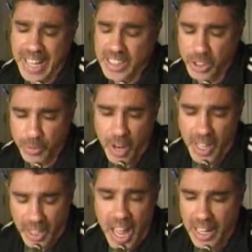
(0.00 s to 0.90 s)
that's his
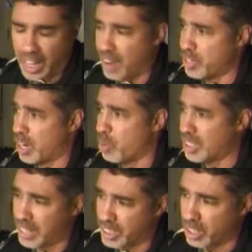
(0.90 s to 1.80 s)
fucking lot in life. He's going to
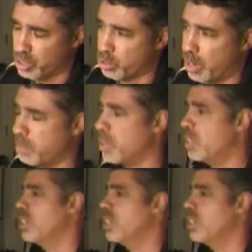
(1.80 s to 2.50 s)
watch that little shrimp.